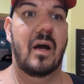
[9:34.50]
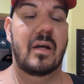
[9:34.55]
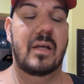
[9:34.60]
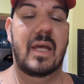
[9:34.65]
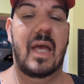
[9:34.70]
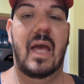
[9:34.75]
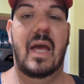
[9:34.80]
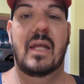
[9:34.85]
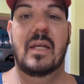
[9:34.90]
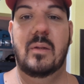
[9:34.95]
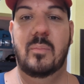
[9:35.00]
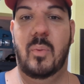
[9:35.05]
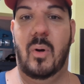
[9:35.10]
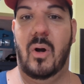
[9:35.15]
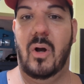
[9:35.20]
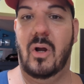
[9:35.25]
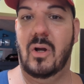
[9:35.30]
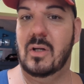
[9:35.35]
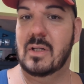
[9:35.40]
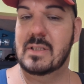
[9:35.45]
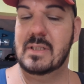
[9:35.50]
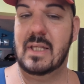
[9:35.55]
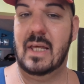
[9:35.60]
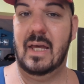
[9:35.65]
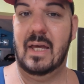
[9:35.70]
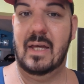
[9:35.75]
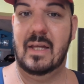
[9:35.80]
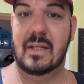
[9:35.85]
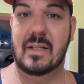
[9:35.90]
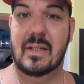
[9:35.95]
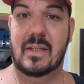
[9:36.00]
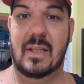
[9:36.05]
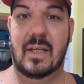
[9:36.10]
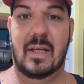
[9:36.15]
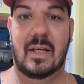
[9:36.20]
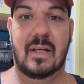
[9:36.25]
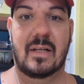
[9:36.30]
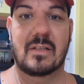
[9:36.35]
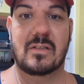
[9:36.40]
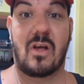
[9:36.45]
candy bars and
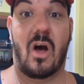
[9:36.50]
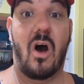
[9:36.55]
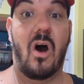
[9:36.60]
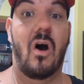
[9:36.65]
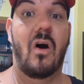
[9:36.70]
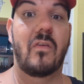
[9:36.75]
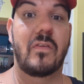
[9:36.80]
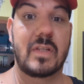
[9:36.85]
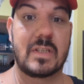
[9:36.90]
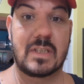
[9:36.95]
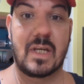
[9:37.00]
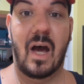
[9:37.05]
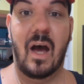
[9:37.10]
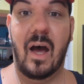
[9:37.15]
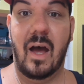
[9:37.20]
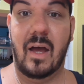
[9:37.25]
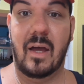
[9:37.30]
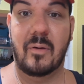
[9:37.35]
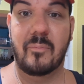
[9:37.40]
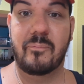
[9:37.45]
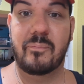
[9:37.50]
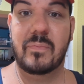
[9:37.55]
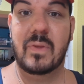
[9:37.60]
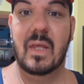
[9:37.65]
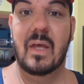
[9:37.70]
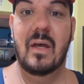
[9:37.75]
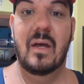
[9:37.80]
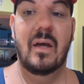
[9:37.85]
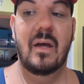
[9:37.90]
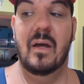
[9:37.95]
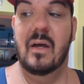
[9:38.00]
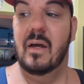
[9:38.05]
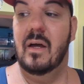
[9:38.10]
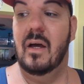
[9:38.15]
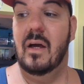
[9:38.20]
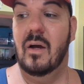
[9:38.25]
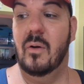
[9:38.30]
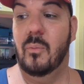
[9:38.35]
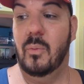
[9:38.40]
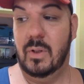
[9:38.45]
things all the time,
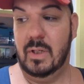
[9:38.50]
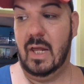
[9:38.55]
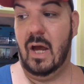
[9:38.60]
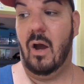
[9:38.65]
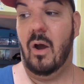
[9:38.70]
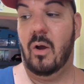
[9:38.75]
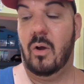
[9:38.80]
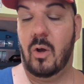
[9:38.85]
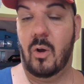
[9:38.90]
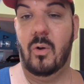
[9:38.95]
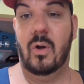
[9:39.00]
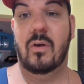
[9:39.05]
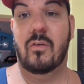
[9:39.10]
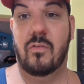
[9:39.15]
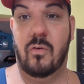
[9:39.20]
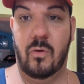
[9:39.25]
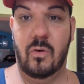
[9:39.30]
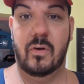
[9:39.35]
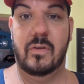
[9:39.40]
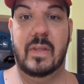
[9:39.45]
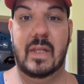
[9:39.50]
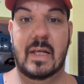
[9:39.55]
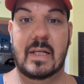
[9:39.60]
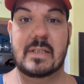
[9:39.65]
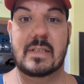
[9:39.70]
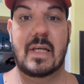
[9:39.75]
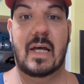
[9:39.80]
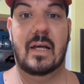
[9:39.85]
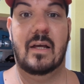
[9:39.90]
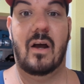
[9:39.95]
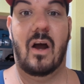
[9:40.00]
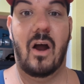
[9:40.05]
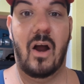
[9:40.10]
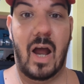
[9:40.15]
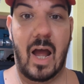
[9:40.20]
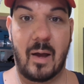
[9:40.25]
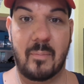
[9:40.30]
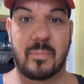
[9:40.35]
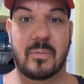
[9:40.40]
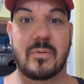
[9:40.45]
we now are going for things like our
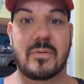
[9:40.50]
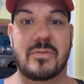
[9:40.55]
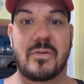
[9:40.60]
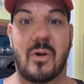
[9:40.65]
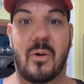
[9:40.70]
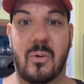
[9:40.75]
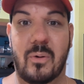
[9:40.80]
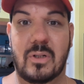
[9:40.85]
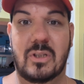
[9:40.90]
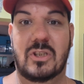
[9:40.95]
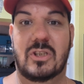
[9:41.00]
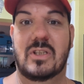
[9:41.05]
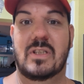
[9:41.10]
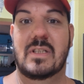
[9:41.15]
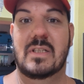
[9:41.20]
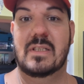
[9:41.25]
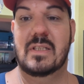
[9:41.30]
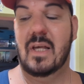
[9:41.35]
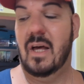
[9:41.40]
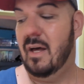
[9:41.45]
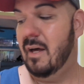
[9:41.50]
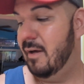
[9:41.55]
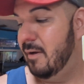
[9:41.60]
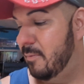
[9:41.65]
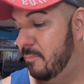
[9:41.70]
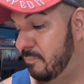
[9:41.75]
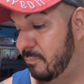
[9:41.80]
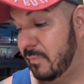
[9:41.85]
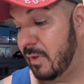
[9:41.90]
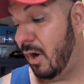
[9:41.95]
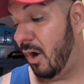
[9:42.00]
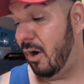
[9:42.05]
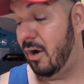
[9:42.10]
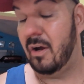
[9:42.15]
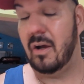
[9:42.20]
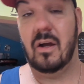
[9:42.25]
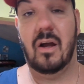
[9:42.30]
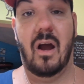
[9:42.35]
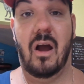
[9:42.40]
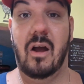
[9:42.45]
apples, our oranges,
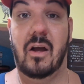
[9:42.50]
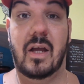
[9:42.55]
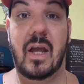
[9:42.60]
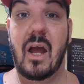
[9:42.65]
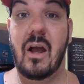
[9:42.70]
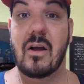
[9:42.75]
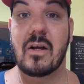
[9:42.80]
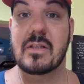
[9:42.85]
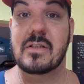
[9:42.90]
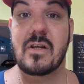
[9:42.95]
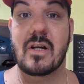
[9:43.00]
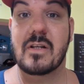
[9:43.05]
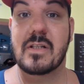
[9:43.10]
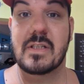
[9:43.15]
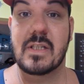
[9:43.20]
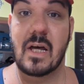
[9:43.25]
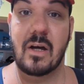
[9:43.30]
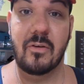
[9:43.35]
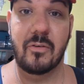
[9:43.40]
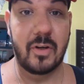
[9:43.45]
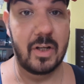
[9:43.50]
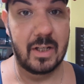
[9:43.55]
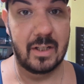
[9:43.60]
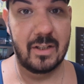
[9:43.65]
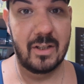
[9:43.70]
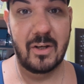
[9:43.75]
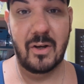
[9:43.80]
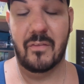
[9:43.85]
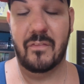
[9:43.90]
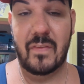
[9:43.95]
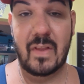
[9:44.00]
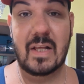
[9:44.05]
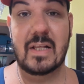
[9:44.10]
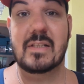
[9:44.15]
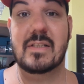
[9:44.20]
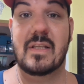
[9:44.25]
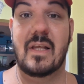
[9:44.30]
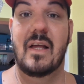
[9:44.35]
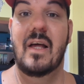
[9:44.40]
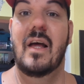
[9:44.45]
our carrots, our celery,
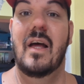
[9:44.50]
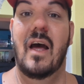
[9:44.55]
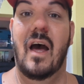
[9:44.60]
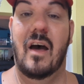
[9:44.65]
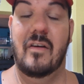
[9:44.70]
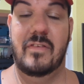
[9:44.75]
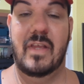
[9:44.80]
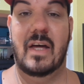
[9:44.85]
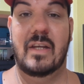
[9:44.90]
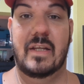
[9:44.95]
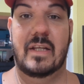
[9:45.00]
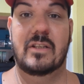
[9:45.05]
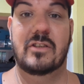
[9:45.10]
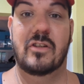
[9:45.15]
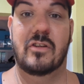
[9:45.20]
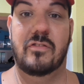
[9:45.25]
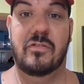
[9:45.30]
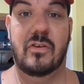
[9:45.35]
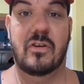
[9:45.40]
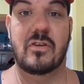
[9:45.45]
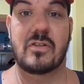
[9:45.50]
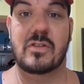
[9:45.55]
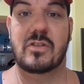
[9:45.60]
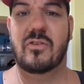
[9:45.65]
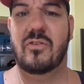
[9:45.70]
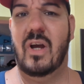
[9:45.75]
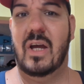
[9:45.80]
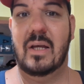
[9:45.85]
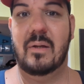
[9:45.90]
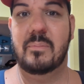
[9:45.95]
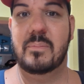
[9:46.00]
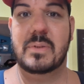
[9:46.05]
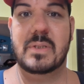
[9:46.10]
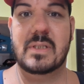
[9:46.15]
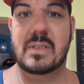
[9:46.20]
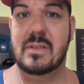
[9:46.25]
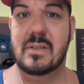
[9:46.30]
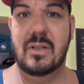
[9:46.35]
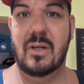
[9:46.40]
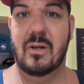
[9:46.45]
things of that nature first.
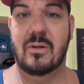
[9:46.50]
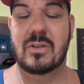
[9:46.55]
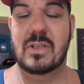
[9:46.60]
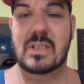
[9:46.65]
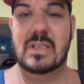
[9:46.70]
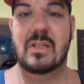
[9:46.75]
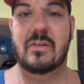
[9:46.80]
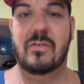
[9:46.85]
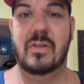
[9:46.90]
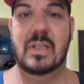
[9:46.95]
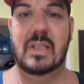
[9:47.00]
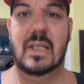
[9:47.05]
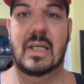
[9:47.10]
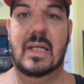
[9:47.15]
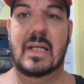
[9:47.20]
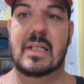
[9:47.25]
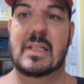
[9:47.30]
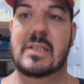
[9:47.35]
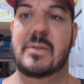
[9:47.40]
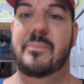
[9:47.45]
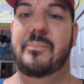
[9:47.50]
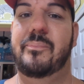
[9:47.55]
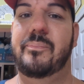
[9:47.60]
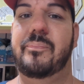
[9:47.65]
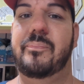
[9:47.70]
Grapes, just different things,